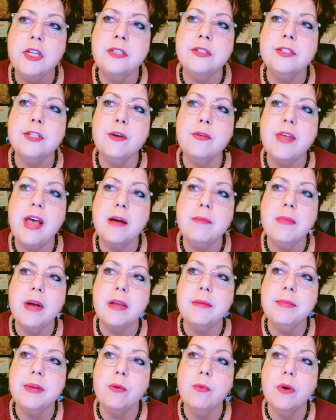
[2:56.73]
that
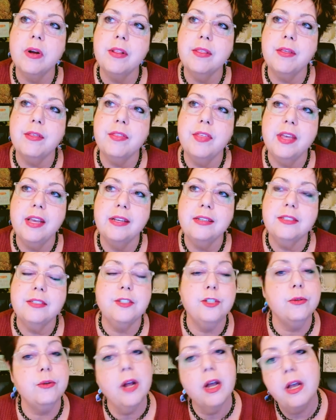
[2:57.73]
might be one of the things.
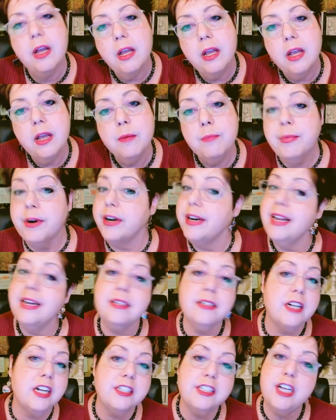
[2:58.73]
Bernadette
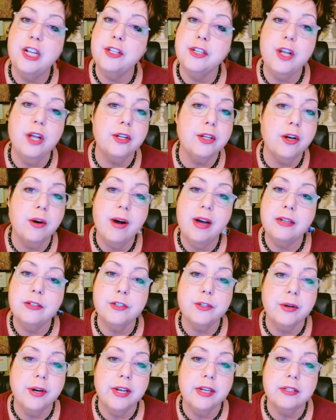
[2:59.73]
is not telling y'all to go out and
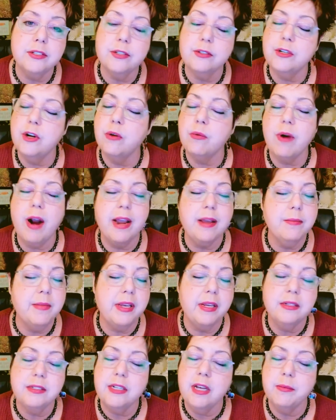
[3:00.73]
drink. So don't write
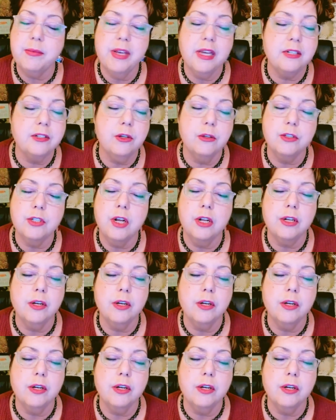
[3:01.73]
me and tell me I told y'all